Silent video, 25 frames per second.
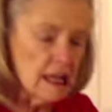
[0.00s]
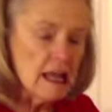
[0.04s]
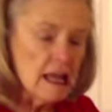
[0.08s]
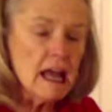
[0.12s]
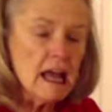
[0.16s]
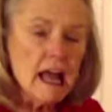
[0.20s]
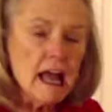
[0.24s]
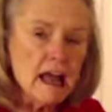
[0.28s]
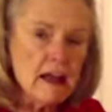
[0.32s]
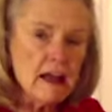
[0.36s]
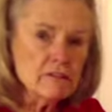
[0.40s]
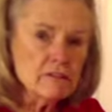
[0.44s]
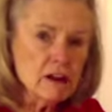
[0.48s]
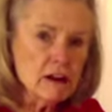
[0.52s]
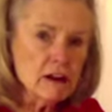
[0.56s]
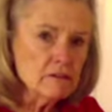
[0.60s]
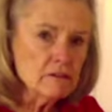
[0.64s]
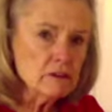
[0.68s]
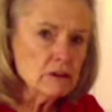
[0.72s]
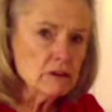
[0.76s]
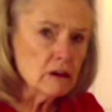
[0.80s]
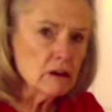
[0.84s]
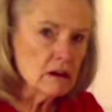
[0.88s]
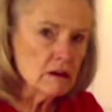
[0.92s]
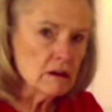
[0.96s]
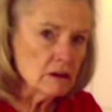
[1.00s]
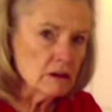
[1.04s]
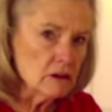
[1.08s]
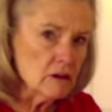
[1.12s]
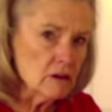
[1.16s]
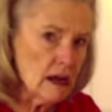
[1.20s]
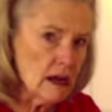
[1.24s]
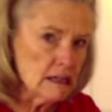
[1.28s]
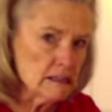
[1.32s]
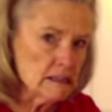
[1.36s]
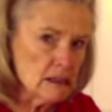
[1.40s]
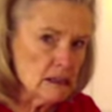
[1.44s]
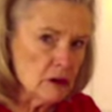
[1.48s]
Have you ever cracked
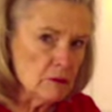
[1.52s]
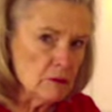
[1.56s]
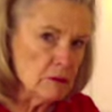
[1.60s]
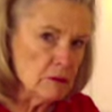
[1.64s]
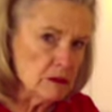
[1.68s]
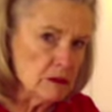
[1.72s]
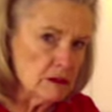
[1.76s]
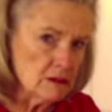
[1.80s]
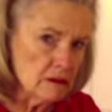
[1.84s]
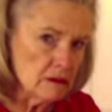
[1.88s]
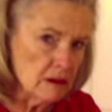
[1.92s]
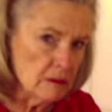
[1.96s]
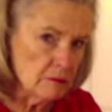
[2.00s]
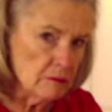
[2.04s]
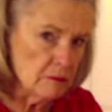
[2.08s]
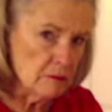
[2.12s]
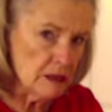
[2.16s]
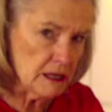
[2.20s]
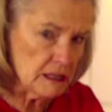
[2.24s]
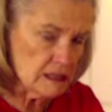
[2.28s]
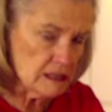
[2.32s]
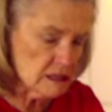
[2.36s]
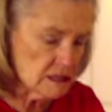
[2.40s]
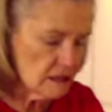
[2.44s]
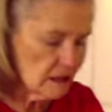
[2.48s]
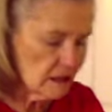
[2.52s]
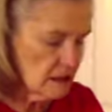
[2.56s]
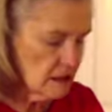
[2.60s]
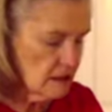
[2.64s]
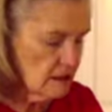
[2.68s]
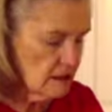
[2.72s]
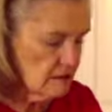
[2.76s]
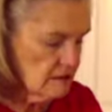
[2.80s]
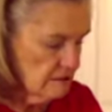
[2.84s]
open a peach seed?